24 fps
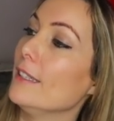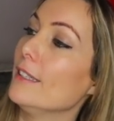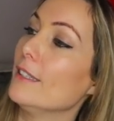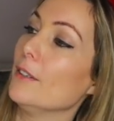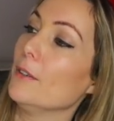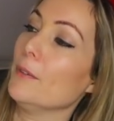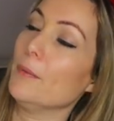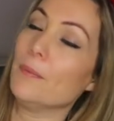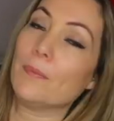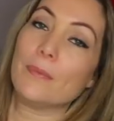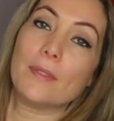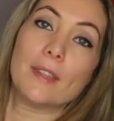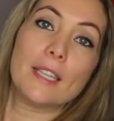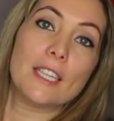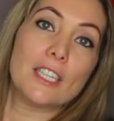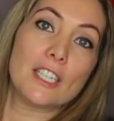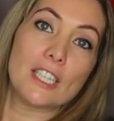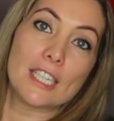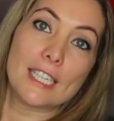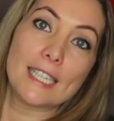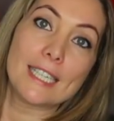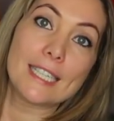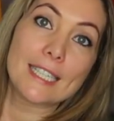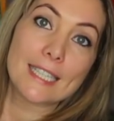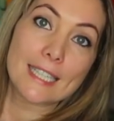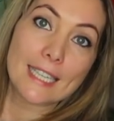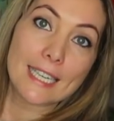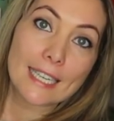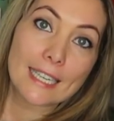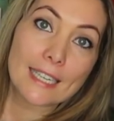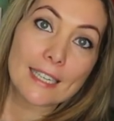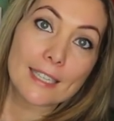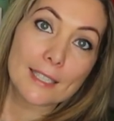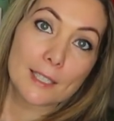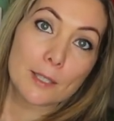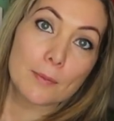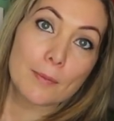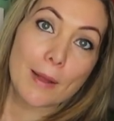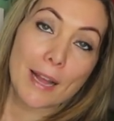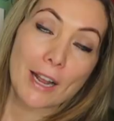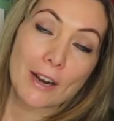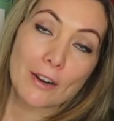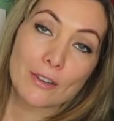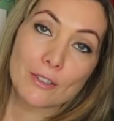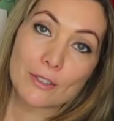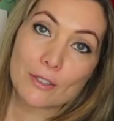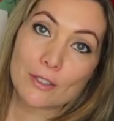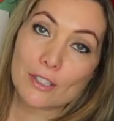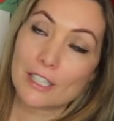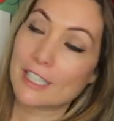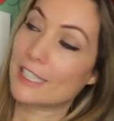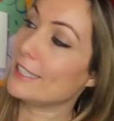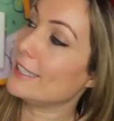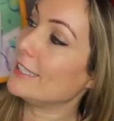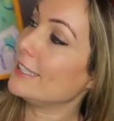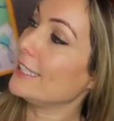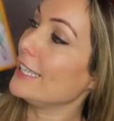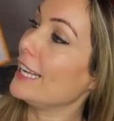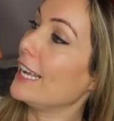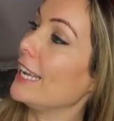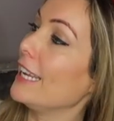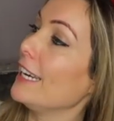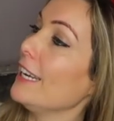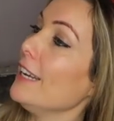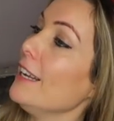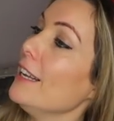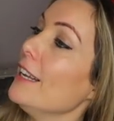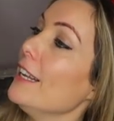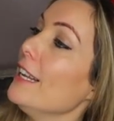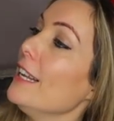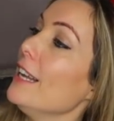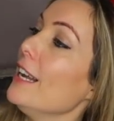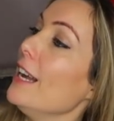so she is the littlest bear, so she is Sienna.